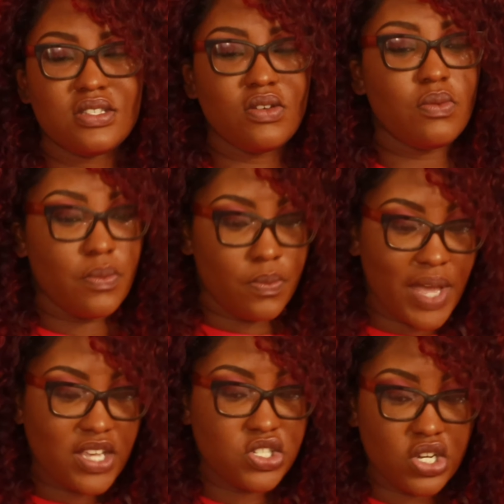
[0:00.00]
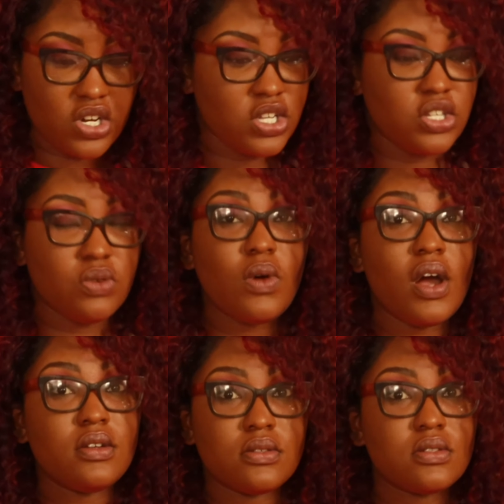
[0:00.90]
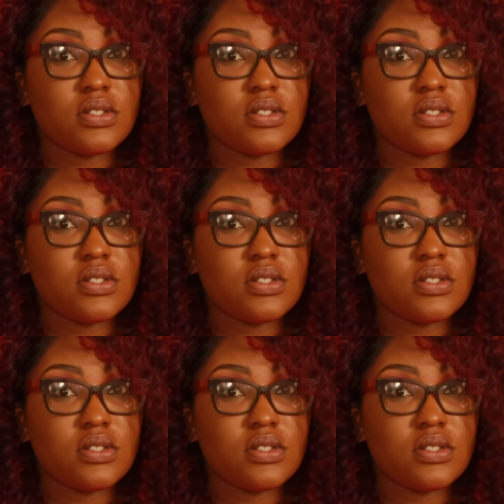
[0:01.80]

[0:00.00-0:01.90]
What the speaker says: So make sure you are